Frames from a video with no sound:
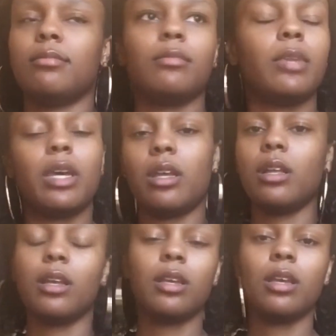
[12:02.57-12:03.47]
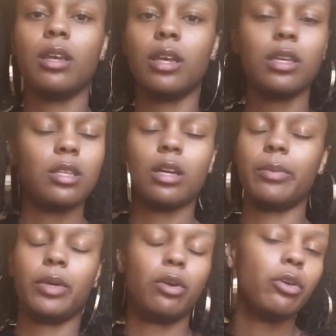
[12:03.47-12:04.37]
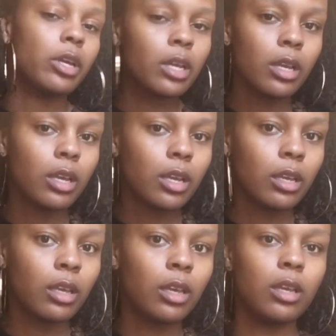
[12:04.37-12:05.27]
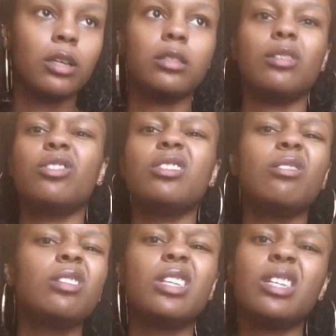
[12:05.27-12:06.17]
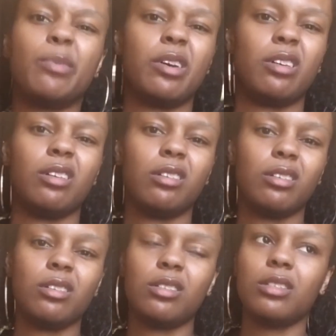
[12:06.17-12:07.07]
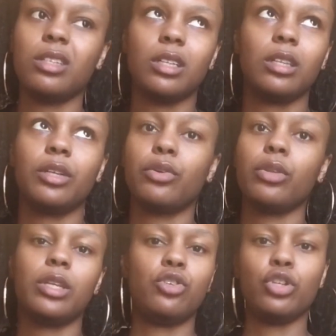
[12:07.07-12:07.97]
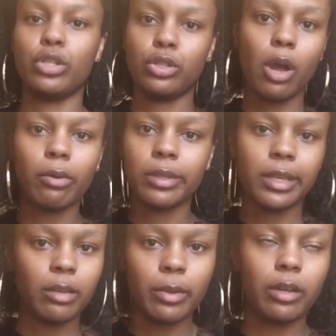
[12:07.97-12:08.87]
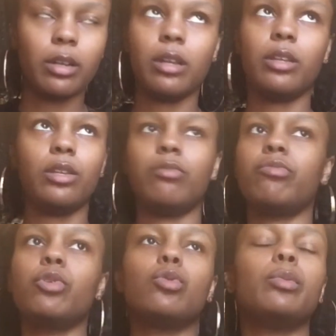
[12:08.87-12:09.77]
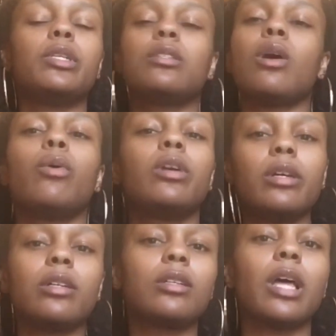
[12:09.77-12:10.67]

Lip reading: But he's not gonna be hungry. So just don't think about it. Literally just don't think about it, and you will be so good.